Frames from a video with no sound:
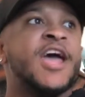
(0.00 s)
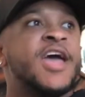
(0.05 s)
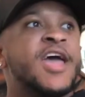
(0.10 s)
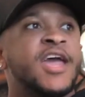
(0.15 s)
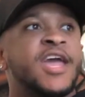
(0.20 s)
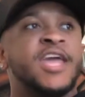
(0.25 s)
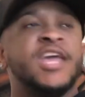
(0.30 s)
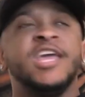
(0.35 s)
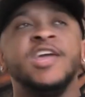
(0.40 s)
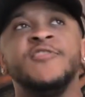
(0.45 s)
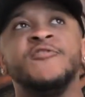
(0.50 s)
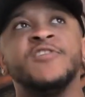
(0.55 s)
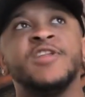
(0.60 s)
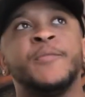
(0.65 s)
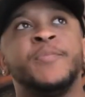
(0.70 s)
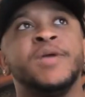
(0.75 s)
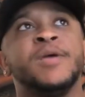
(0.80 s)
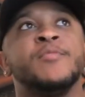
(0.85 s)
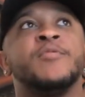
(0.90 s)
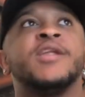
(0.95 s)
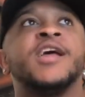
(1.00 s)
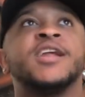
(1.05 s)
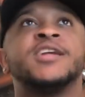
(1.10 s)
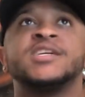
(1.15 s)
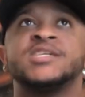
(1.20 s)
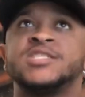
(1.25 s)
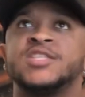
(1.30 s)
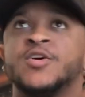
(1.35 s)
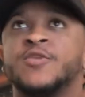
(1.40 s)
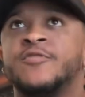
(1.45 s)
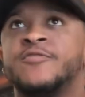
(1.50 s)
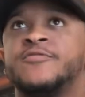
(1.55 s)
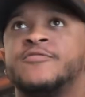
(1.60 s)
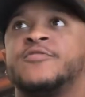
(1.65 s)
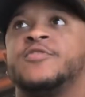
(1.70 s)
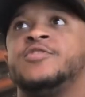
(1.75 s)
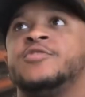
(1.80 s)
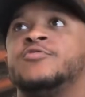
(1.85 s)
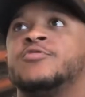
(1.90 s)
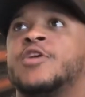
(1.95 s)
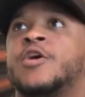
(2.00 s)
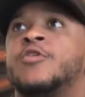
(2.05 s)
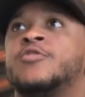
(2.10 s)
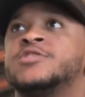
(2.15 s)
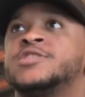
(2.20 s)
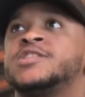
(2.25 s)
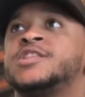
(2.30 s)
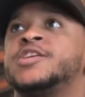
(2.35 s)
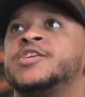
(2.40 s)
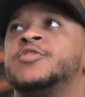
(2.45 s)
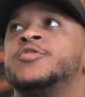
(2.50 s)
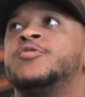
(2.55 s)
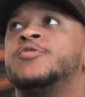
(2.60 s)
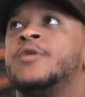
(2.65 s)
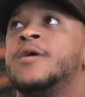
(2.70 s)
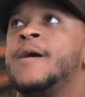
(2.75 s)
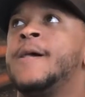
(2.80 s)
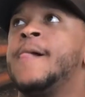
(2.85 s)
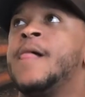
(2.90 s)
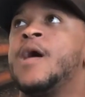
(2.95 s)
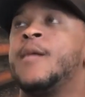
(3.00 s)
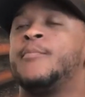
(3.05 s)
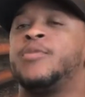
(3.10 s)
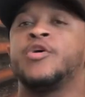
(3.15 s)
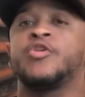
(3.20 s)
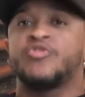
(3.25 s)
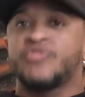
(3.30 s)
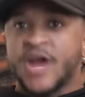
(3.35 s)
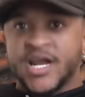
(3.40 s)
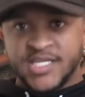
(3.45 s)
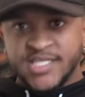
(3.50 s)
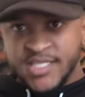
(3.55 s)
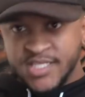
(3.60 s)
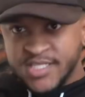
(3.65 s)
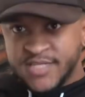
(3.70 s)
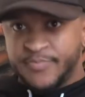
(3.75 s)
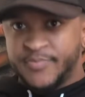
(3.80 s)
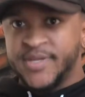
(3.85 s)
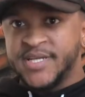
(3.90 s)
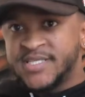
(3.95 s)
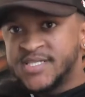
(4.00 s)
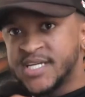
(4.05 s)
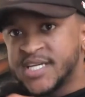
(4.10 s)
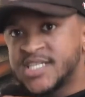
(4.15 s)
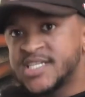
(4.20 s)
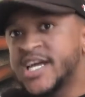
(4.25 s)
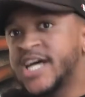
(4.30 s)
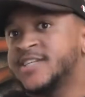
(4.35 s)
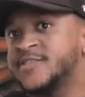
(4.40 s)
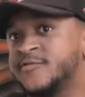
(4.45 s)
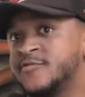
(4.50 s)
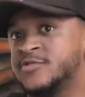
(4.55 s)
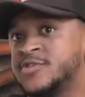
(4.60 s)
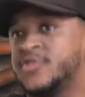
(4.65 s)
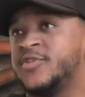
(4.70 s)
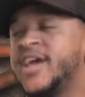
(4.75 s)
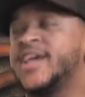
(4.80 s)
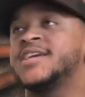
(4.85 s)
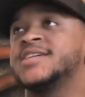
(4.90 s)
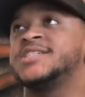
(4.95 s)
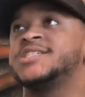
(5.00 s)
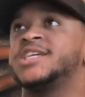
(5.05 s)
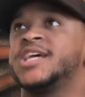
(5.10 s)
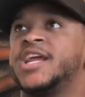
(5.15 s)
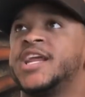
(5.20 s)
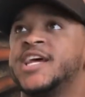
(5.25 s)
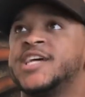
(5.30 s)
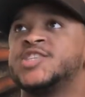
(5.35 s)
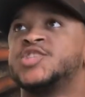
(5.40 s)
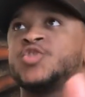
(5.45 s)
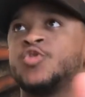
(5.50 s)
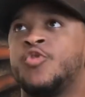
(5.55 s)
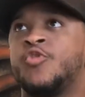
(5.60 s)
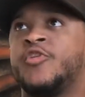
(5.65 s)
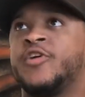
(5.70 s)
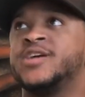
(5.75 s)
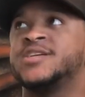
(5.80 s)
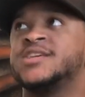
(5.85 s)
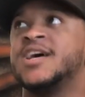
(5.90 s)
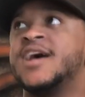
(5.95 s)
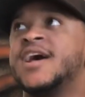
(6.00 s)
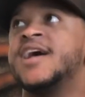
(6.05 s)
And even the people that are still, still progressing to be successful, so they can share their stories